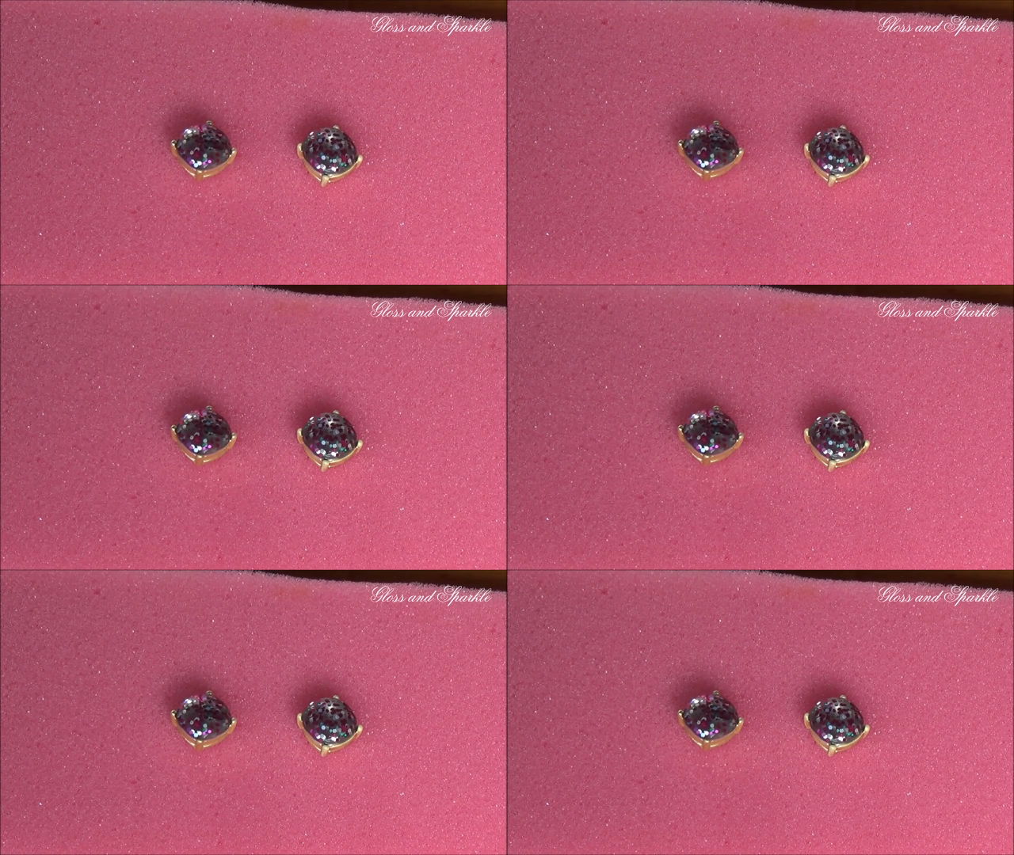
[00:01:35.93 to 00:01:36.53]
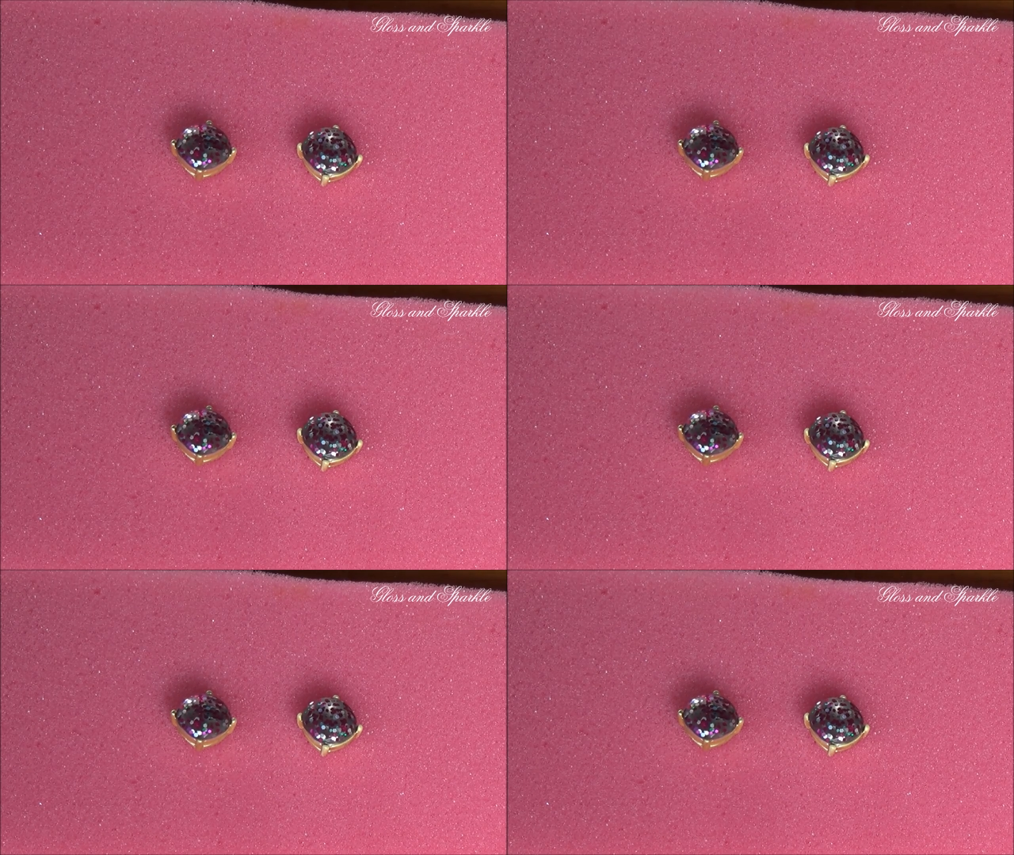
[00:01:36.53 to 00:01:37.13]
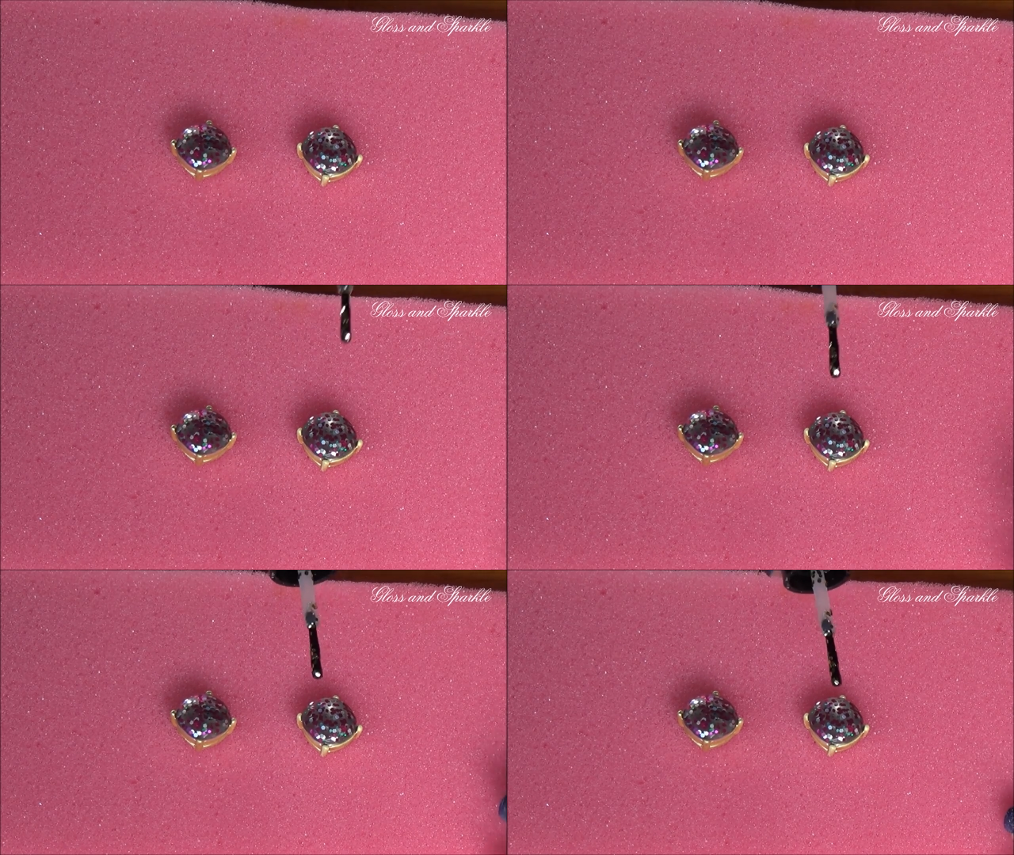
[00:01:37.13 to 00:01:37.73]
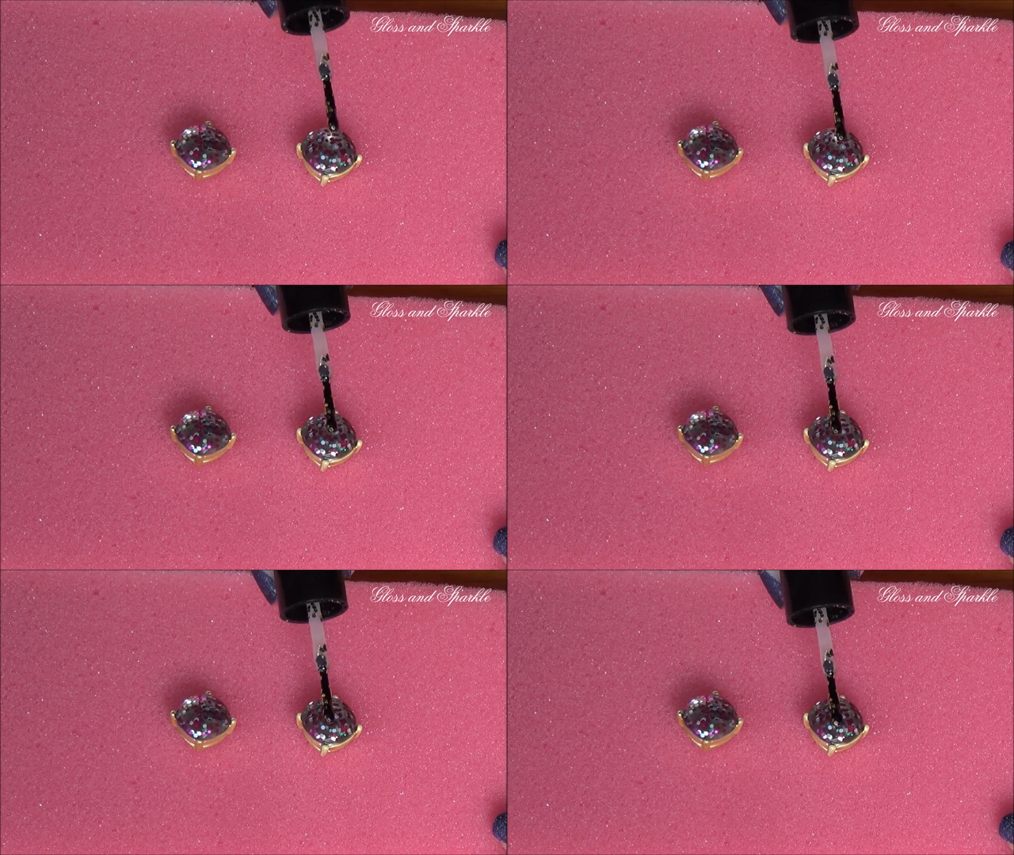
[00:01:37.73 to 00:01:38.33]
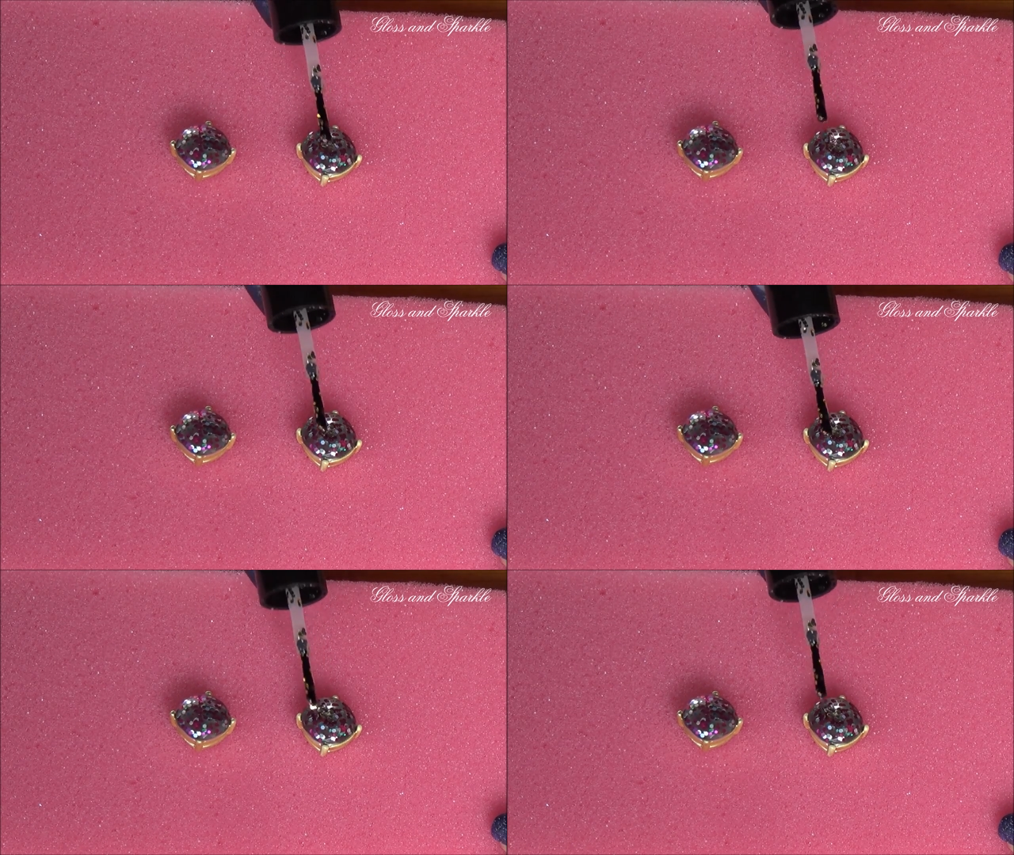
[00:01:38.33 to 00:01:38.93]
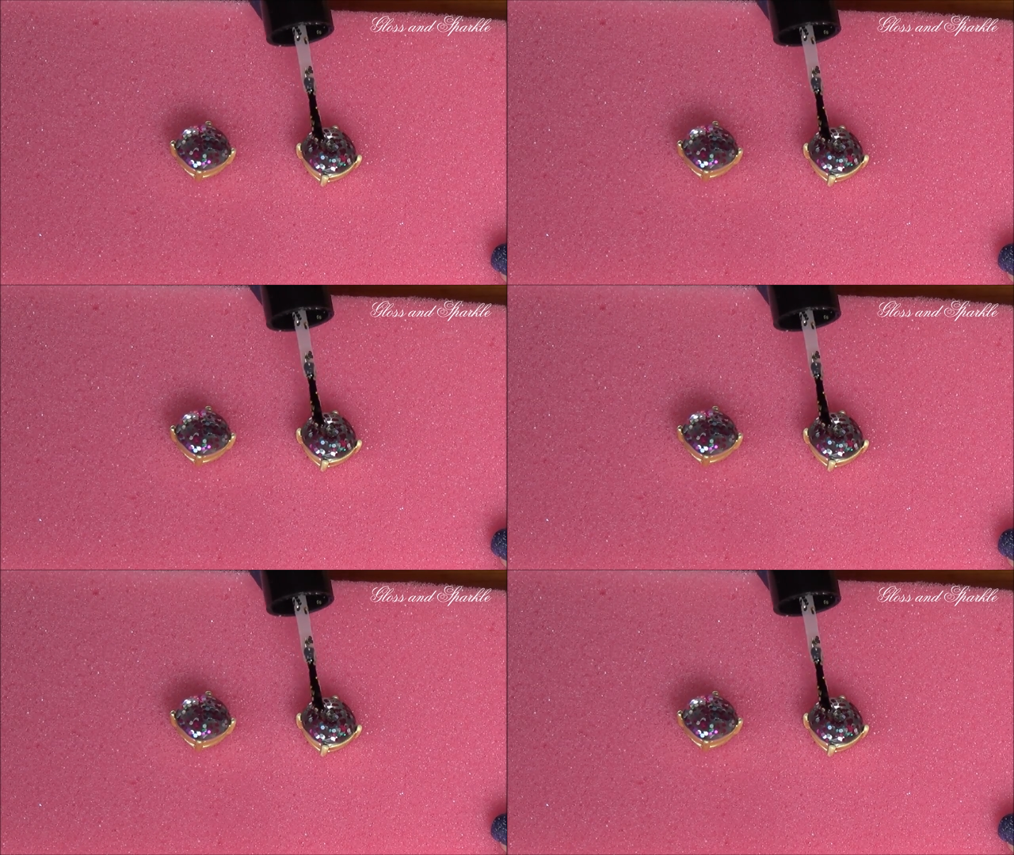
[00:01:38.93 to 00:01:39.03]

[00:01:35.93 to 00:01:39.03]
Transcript: (no speaker visible)